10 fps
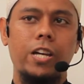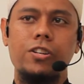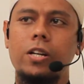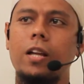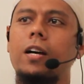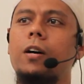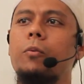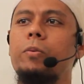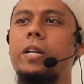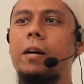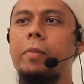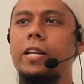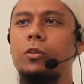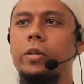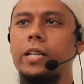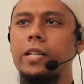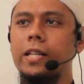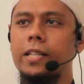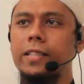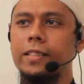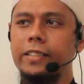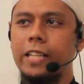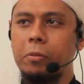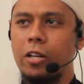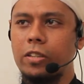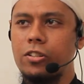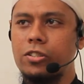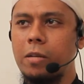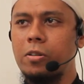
Inshallah, when we come into the chapter of Tajsim,